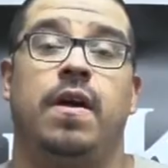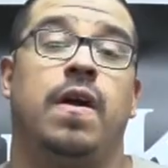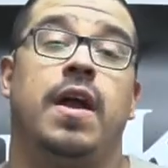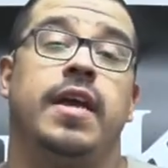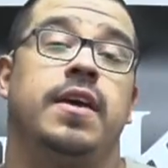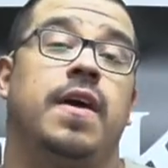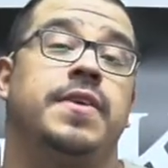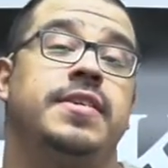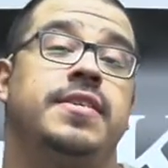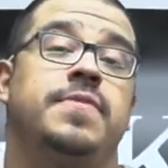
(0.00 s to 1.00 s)
All right, y'all,
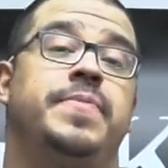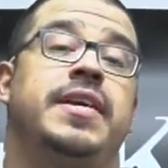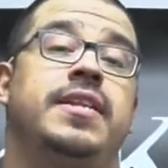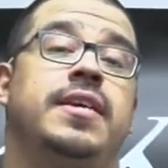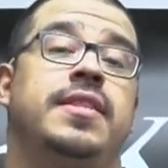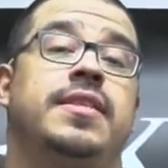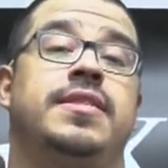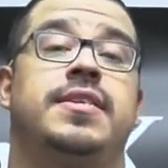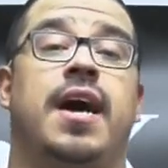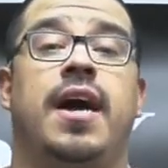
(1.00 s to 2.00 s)
this has been the
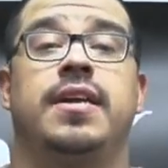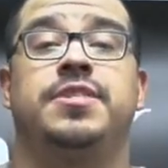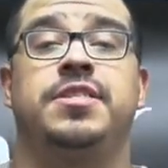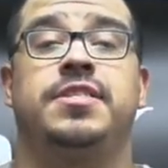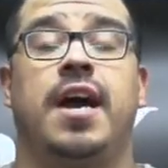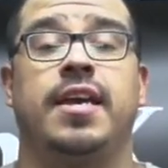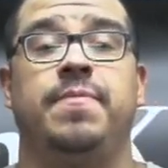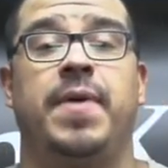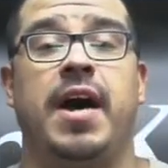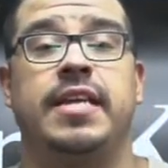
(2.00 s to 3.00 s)
Talk
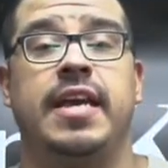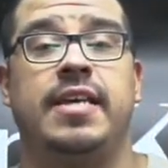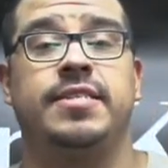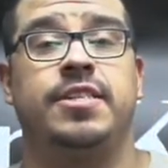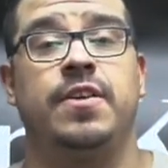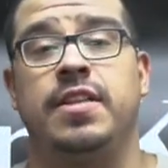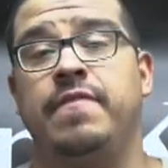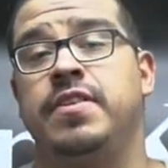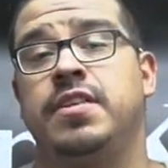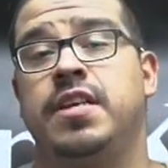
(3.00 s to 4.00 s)
Shiitake Podcast here at
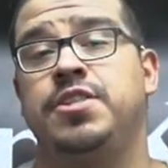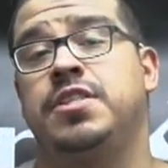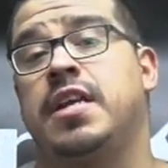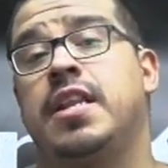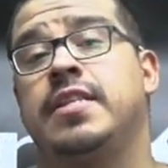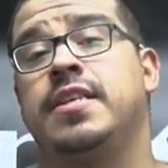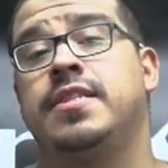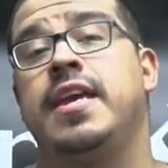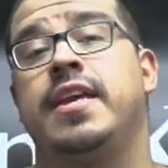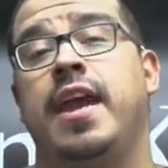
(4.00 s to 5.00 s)
Leaven Kitchen. I'd like to
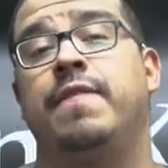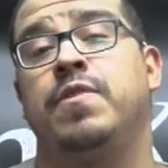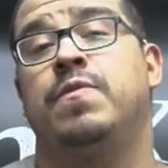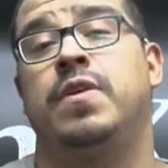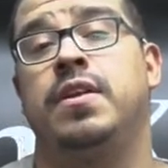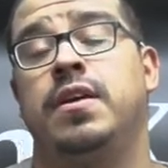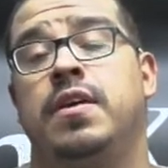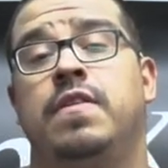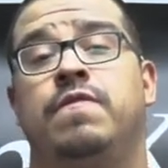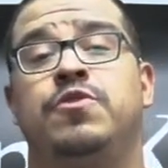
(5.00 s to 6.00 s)
thank everyone
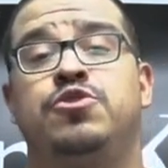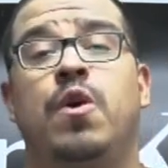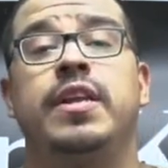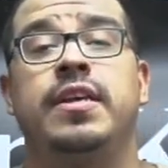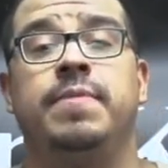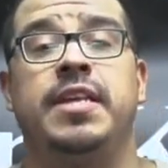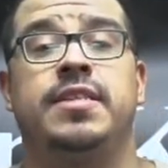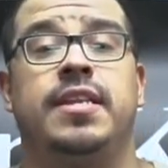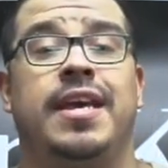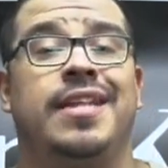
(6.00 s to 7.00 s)
for joining me
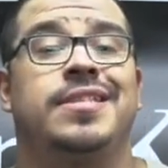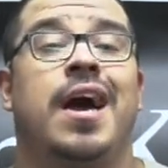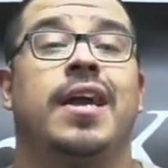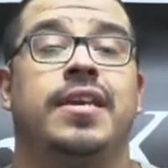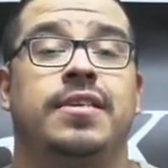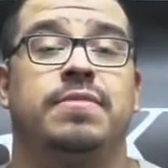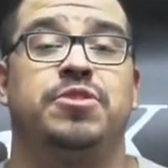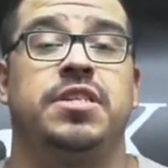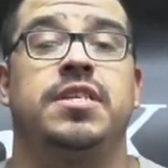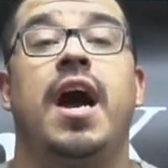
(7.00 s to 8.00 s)
today and talking some
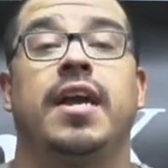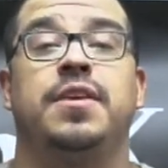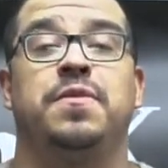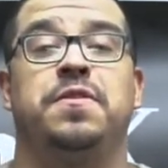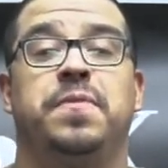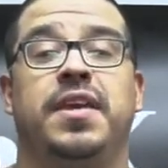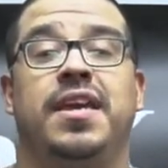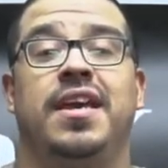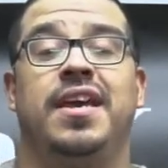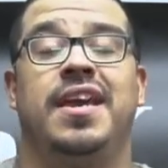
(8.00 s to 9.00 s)
shiitake with
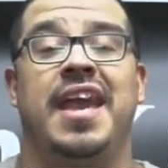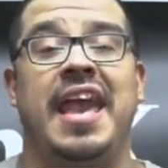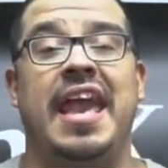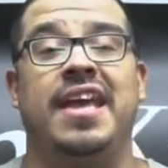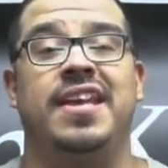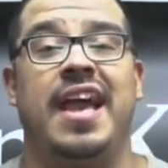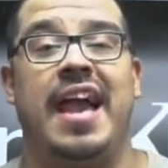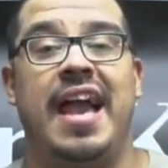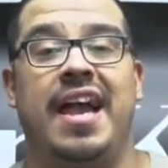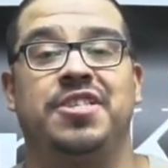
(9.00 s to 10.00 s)
me and
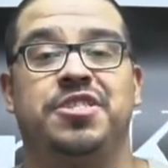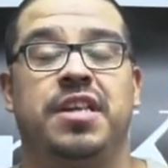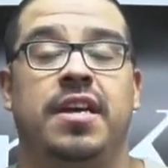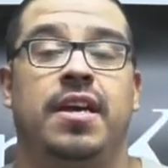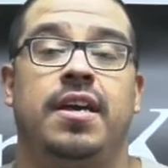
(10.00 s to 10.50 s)
Ash.